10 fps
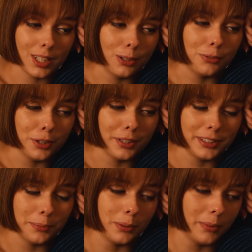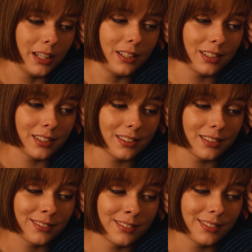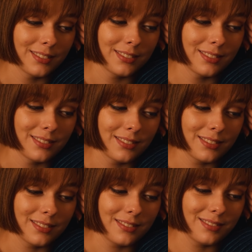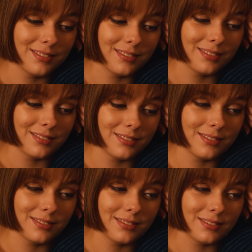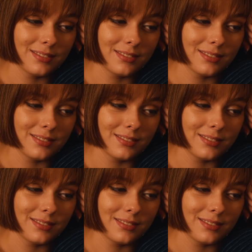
Oh, very diplomatic. What else did you think?